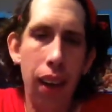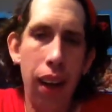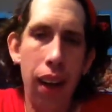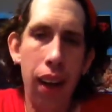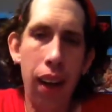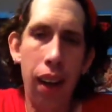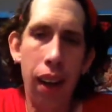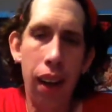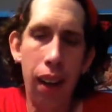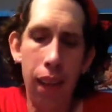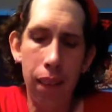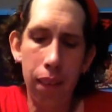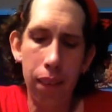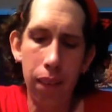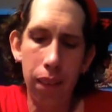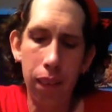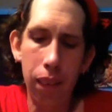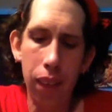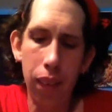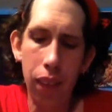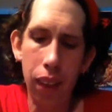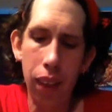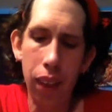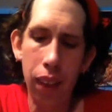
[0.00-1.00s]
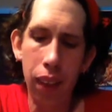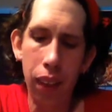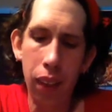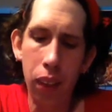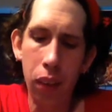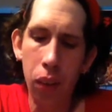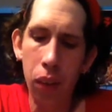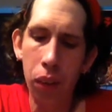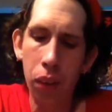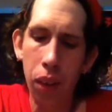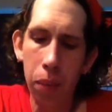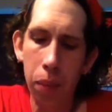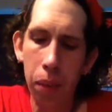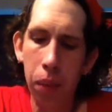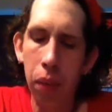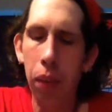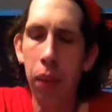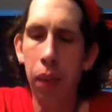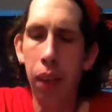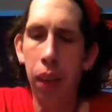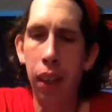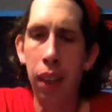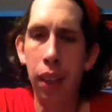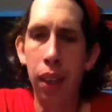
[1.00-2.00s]
Um, and I don't want to be
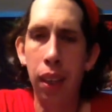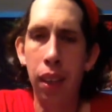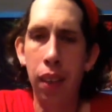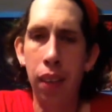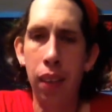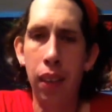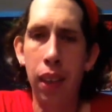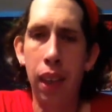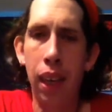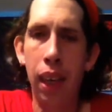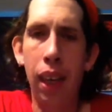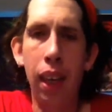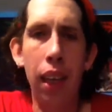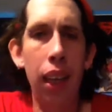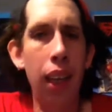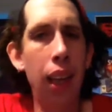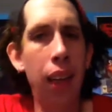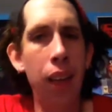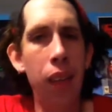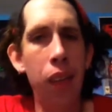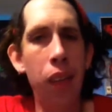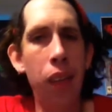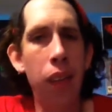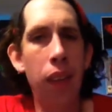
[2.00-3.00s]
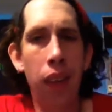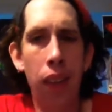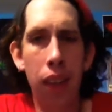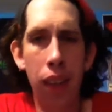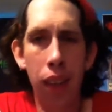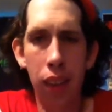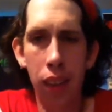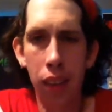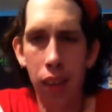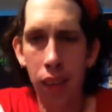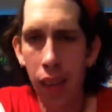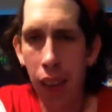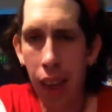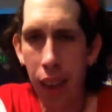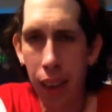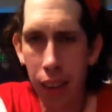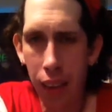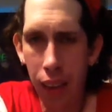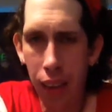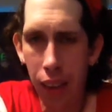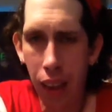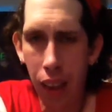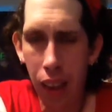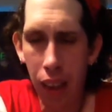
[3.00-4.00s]
reminded of that. I'm reminded of that
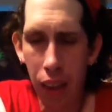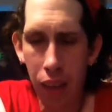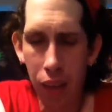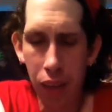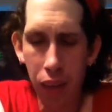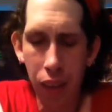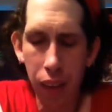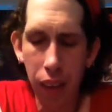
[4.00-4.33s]
enough.